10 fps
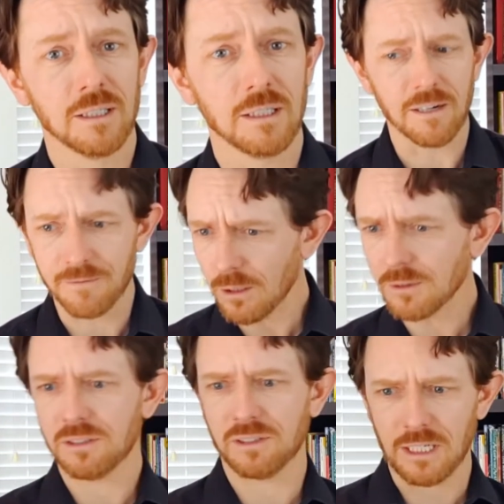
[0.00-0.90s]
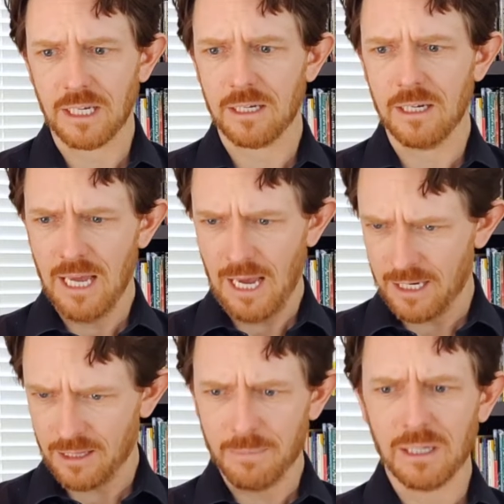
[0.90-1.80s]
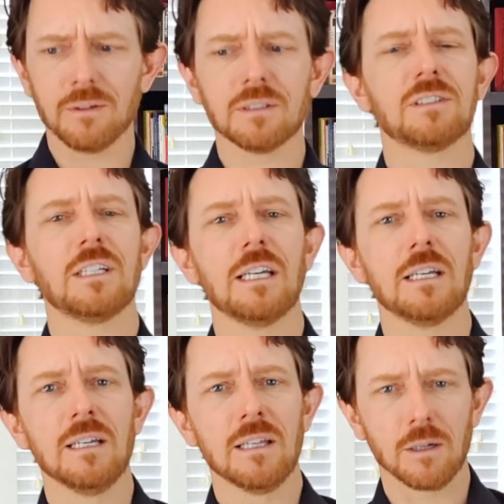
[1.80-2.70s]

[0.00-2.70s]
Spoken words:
If there's a scene, and in the middle of the scene,